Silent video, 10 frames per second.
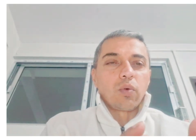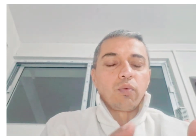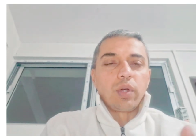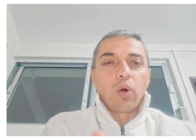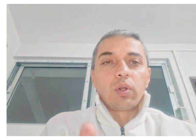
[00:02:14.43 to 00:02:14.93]

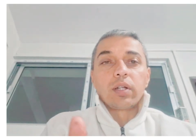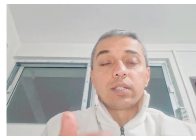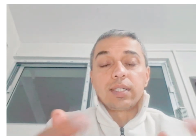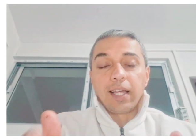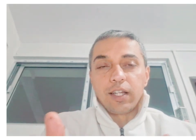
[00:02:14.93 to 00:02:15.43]
we are on the
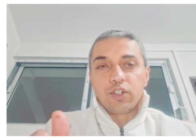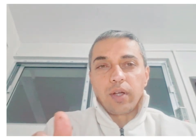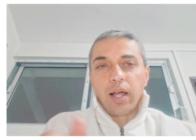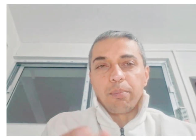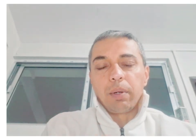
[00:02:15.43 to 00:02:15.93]
stage
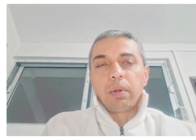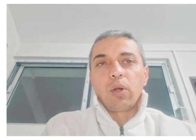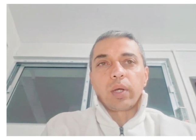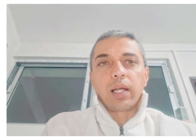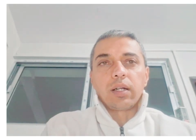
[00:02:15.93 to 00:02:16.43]
and people are
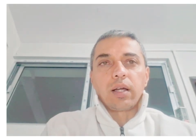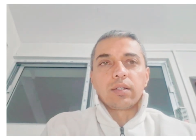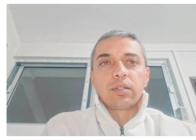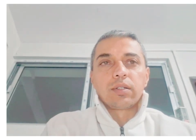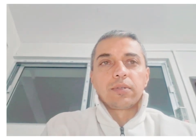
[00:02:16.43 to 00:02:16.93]
looking at
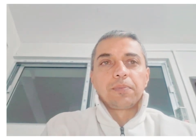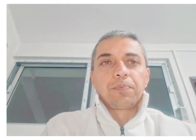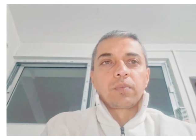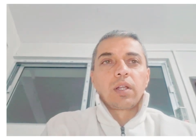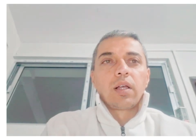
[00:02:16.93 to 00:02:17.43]
us.
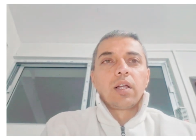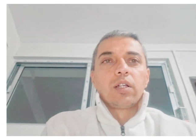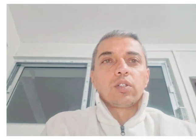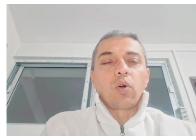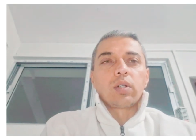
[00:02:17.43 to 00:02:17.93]

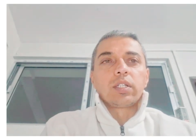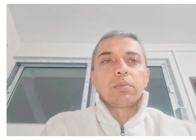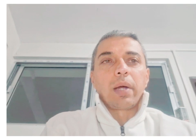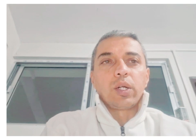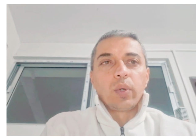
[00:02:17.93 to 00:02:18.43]
So God says
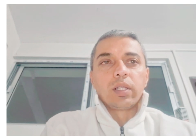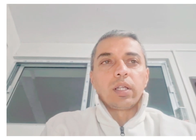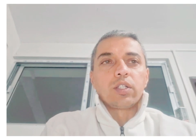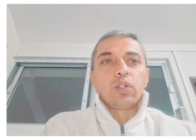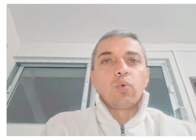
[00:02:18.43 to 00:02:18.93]
by doing
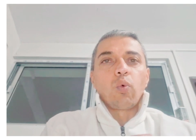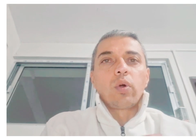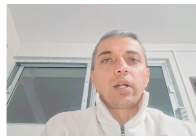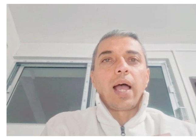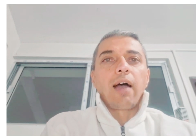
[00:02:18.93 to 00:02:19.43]
this, you
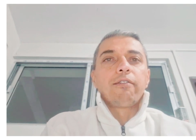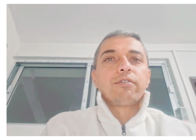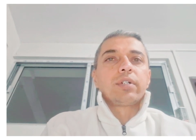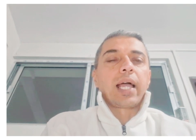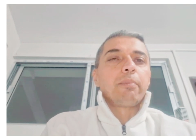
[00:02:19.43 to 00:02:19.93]
won't have
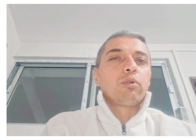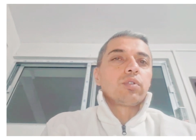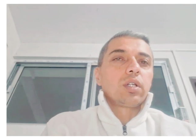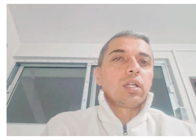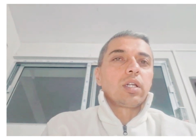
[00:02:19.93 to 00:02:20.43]
time to
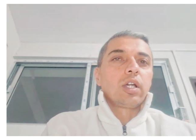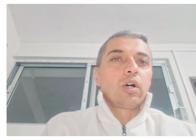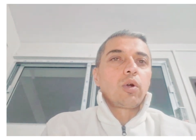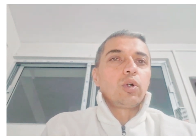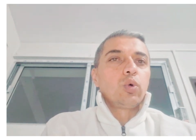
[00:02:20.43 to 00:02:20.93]
see,
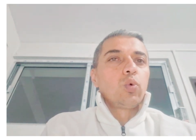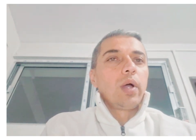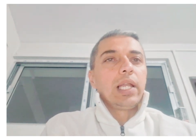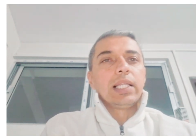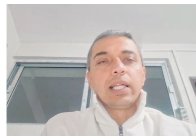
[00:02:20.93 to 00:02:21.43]
hear or do
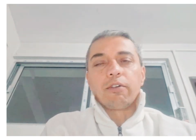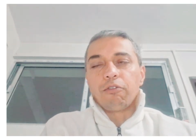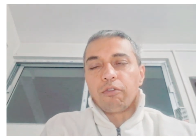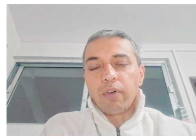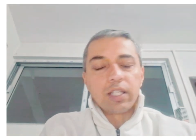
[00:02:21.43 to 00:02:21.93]

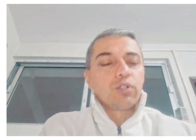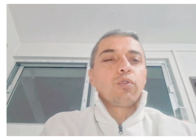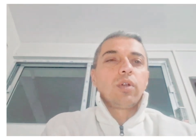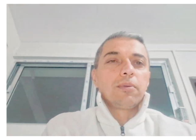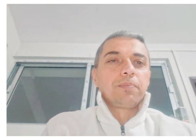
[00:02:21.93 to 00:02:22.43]
anything
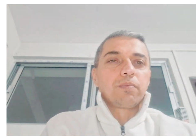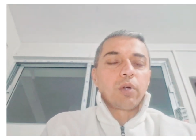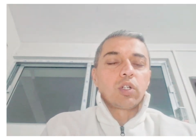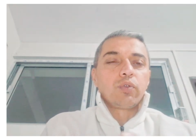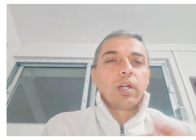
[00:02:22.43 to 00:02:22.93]
wasteful
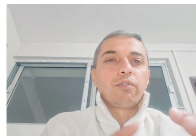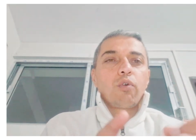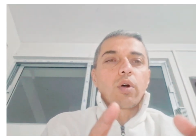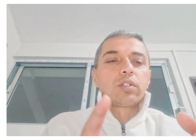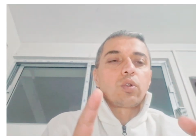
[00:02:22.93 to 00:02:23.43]
because we are
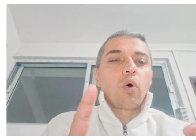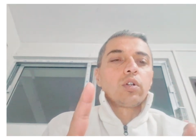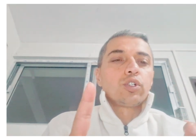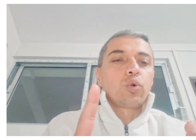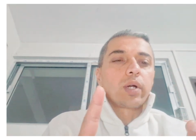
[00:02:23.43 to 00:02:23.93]
focused
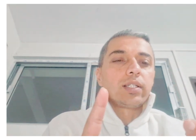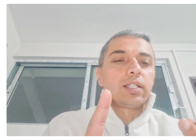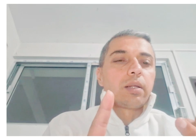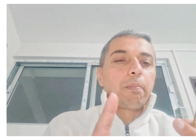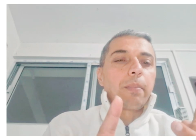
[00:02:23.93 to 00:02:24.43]
on
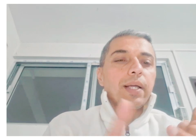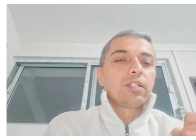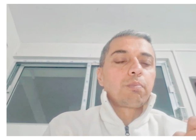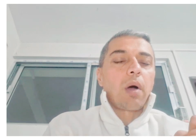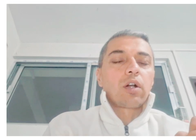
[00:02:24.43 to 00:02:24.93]
showcasing the
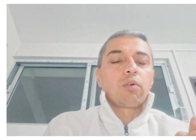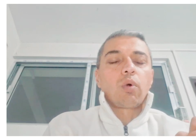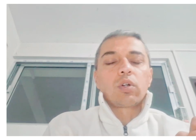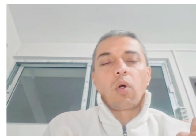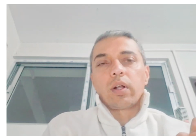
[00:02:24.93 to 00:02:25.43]
best part of
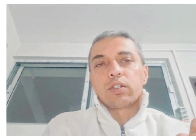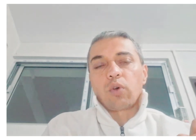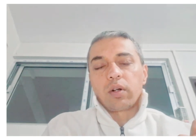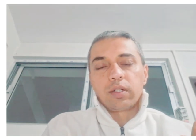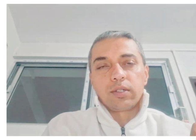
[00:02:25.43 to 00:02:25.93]
what God has
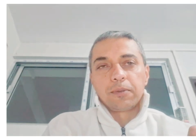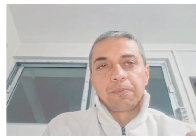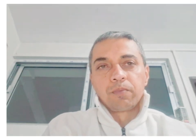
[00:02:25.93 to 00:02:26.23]
taught us